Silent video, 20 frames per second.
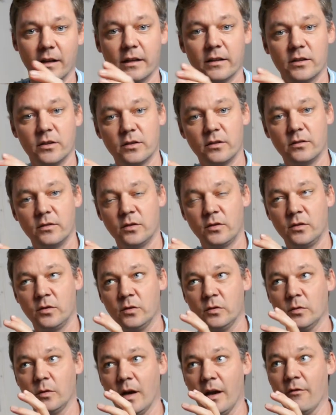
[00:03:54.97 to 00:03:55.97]
and
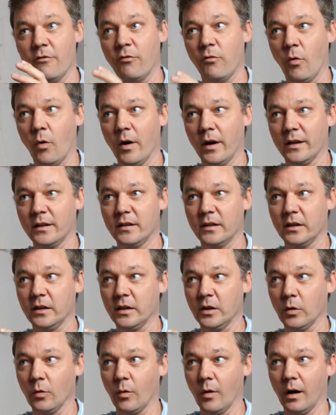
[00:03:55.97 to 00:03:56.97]
to avoid
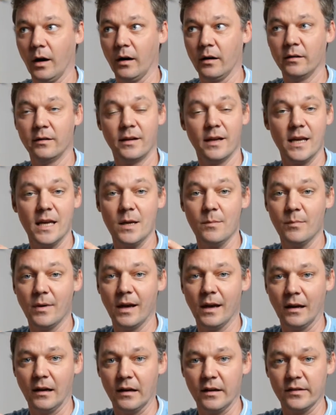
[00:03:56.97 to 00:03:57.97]
your
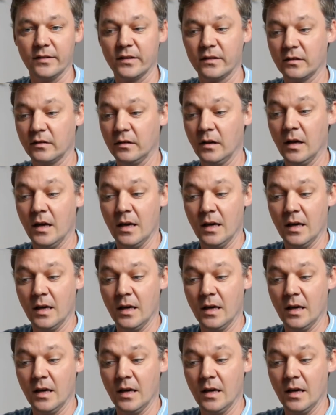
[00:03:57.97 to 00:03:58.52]
email list